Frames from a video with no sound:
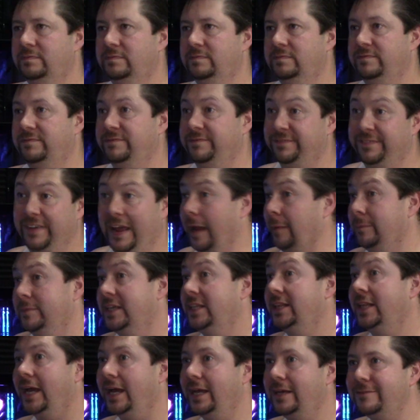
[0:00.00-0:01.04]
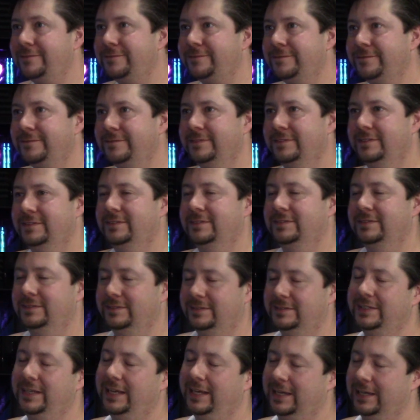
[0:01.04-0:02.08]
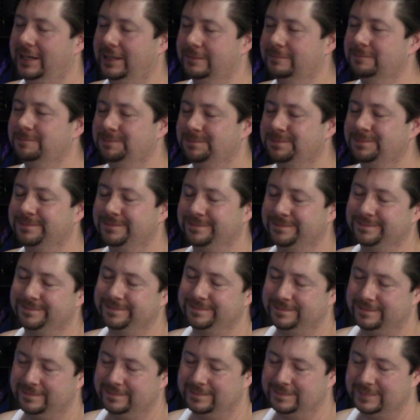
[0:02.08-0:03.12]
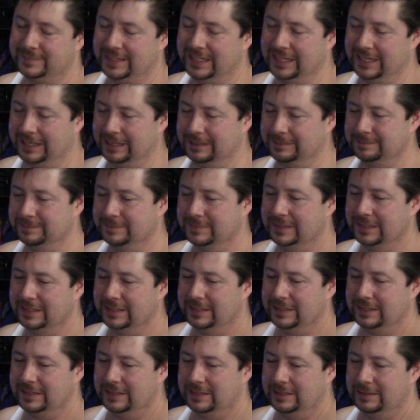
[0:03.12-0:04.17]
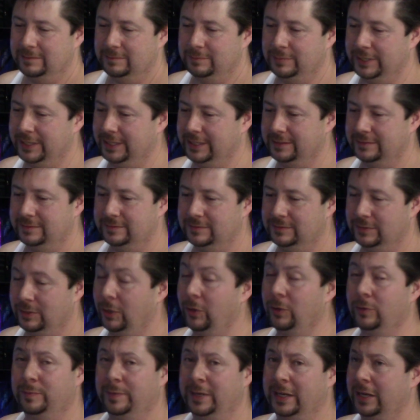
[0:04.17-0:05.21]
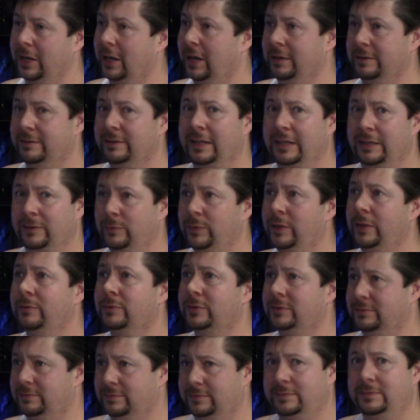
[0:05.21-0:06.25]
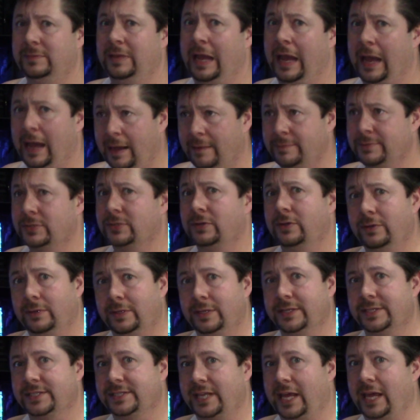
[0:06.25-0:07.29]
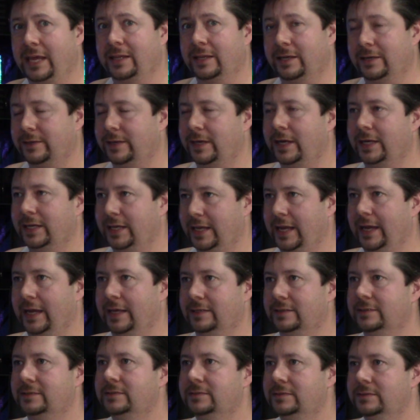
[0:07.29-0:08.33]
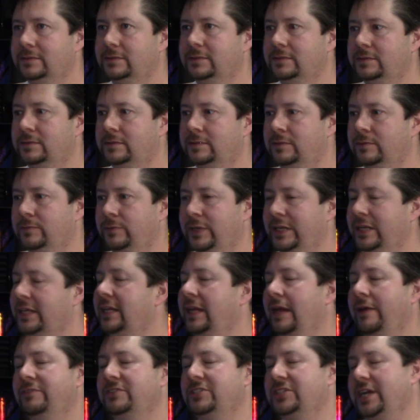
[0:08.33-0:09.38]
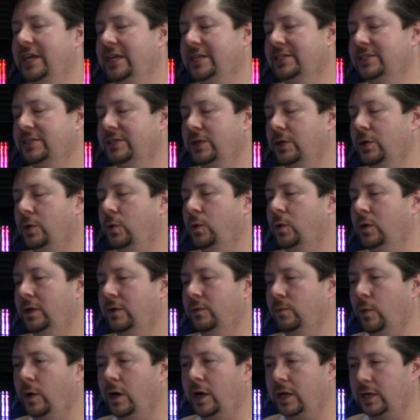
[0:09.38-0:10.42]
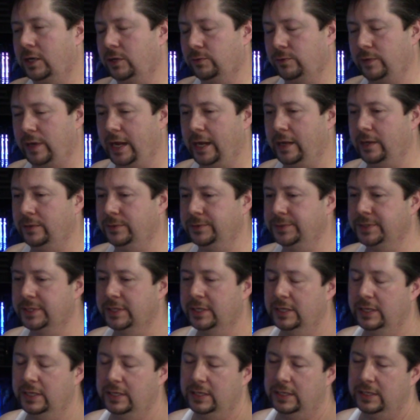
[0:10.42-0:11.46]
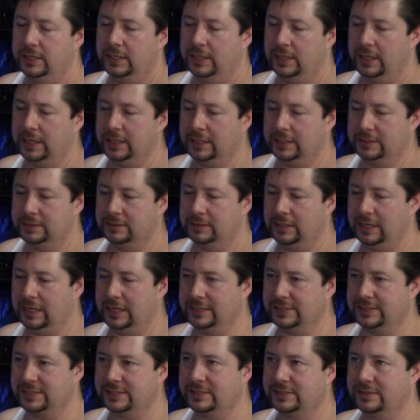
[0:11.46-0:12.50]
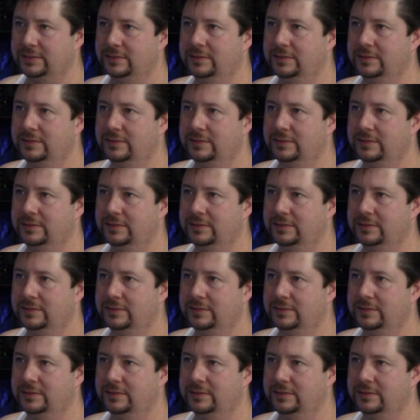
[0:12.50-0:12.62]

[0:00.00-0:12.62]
family life. Yeah. Yeah. exactly. Yeah. But oh my god, like we will absolutely stay there again. Yeah. We didn't have a chance to go and walk around. Uh, no, uh, it was a